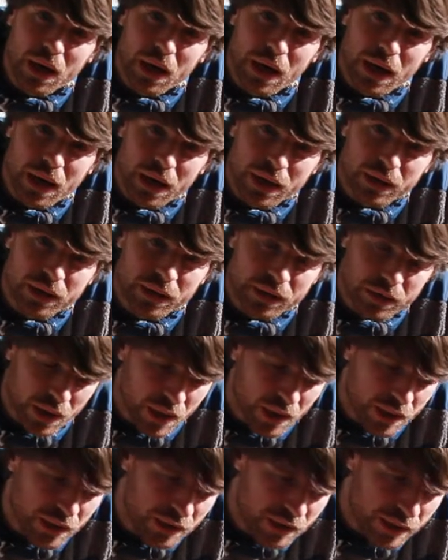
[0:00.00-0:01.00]

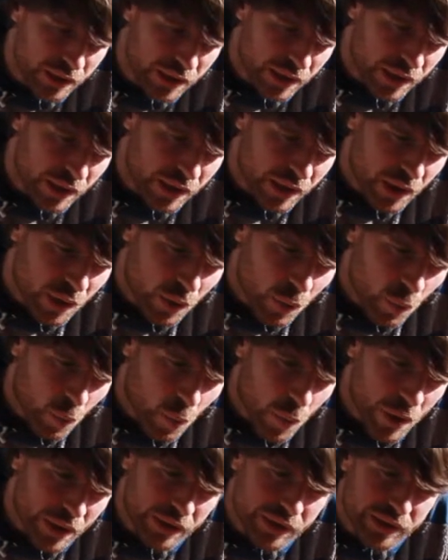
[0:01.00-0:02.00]
undone
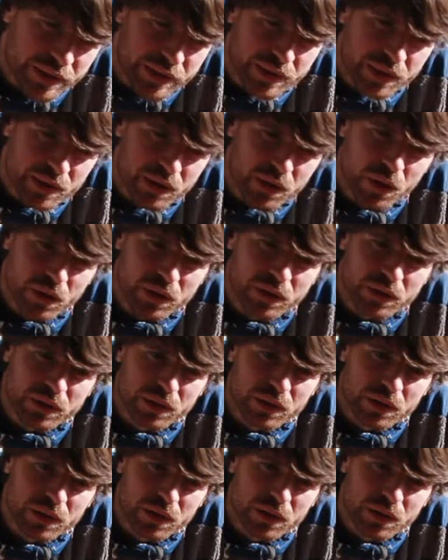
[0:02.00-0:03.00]
when it's
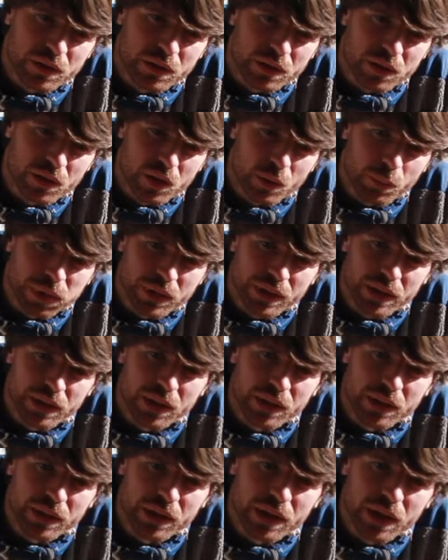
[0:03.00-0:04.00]
not
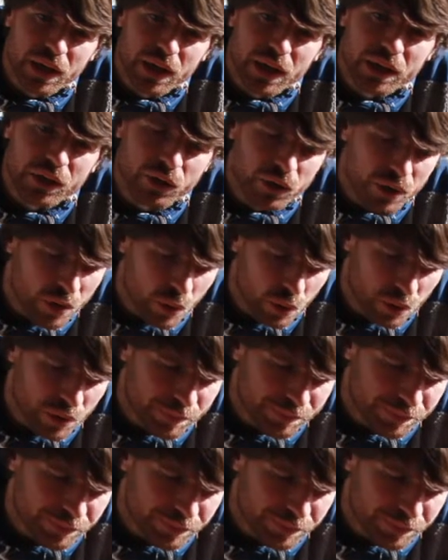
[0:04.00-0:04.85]
completely under load.